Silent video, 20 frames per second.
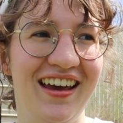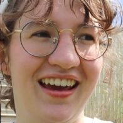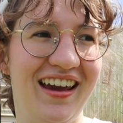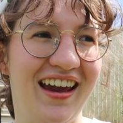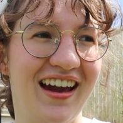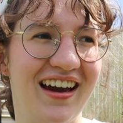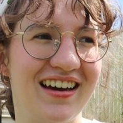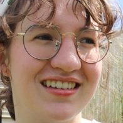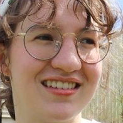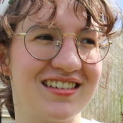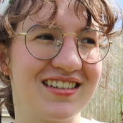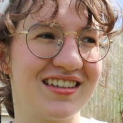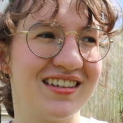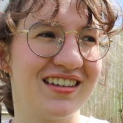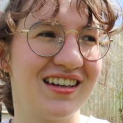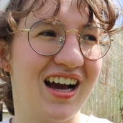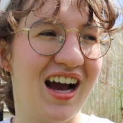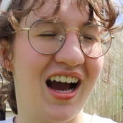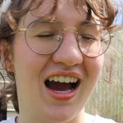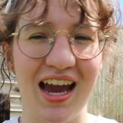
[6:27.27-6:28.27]
And
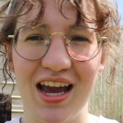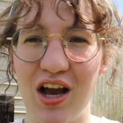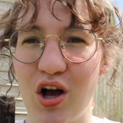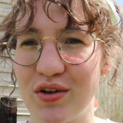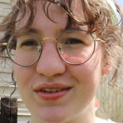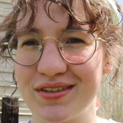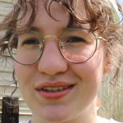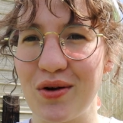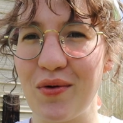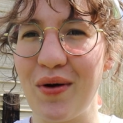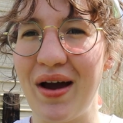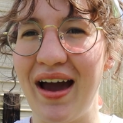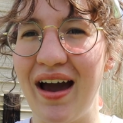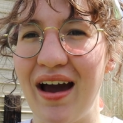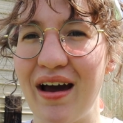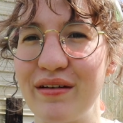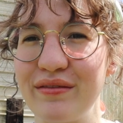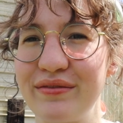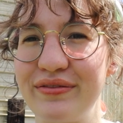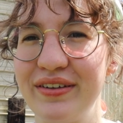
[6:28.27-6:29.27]
I also
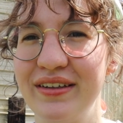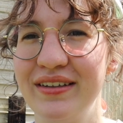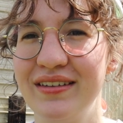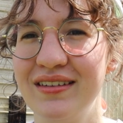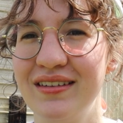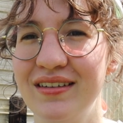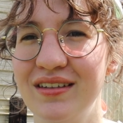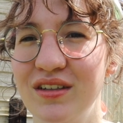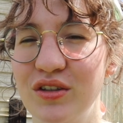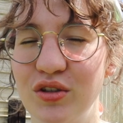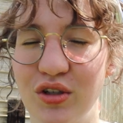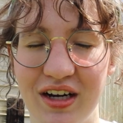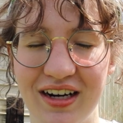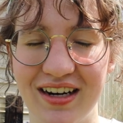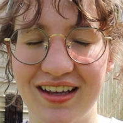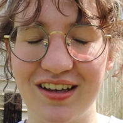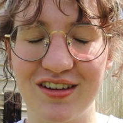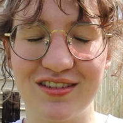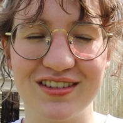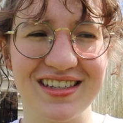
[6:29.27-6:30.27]
have
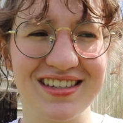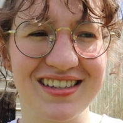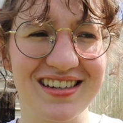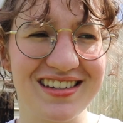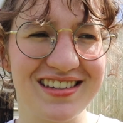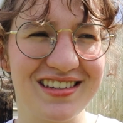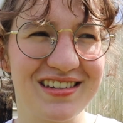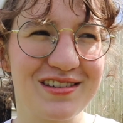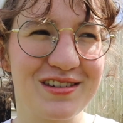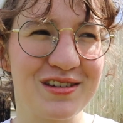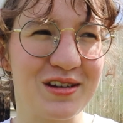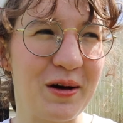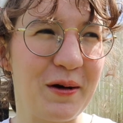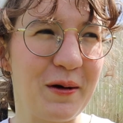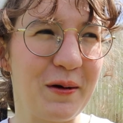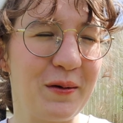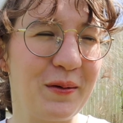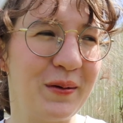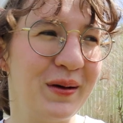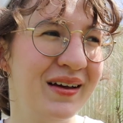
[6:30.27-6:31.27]
chronic illnesses,
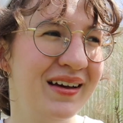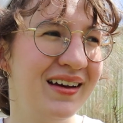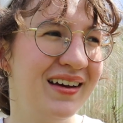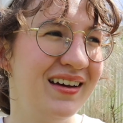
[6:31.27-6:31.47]
so